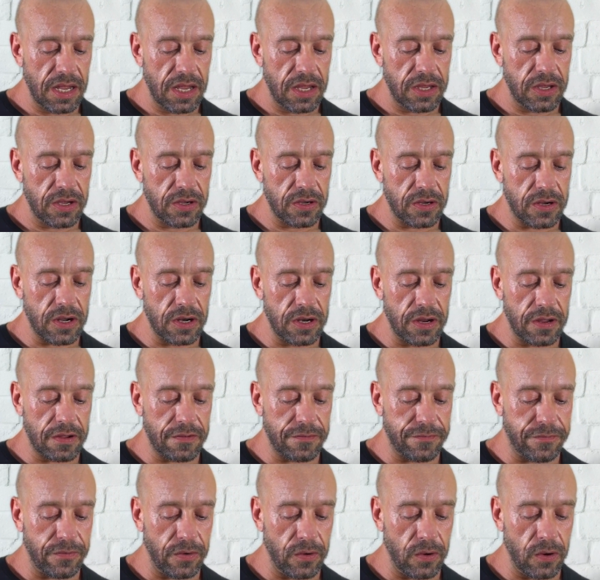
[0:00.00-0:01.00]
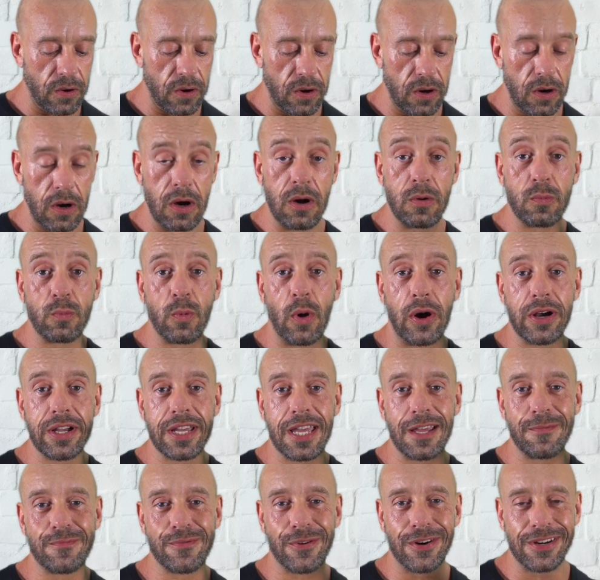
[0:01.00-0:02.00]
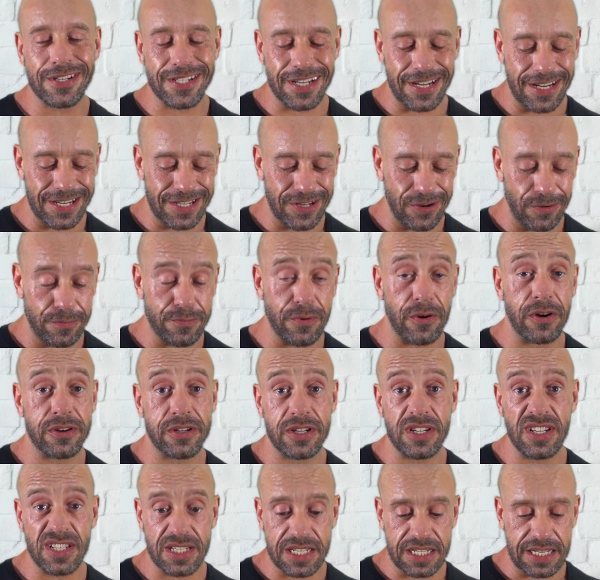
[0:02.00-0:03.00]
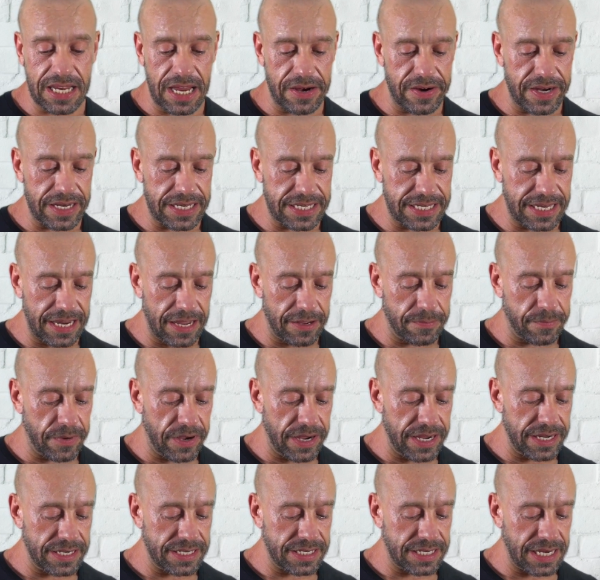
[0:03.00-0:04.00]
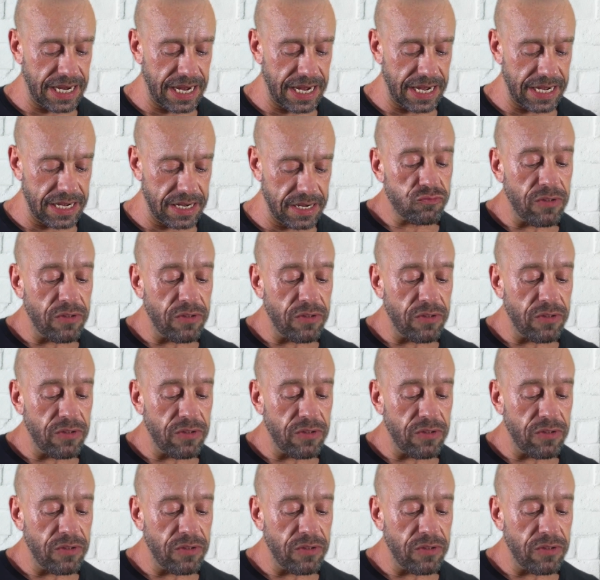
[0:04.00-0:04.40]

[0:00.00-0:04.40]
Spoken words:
You can look for wonky produce or produce near its sell-by date.